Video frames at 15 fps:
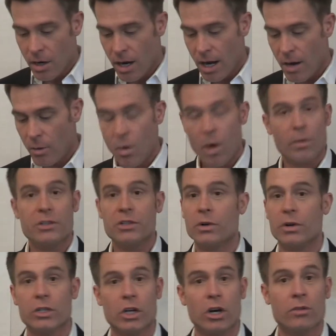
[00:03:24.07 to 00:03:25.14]
uh, what we're
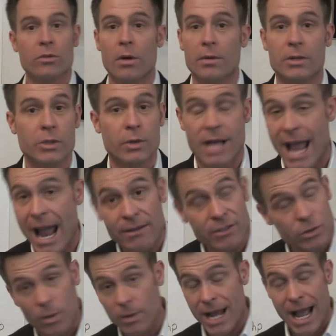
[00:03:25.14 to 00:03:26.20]
doing good what we're doing
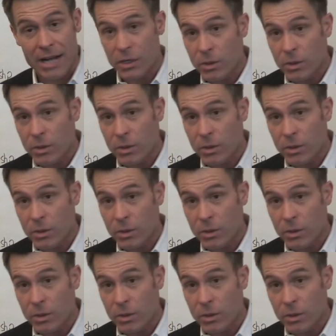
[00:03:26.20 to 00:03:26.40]
average what we're not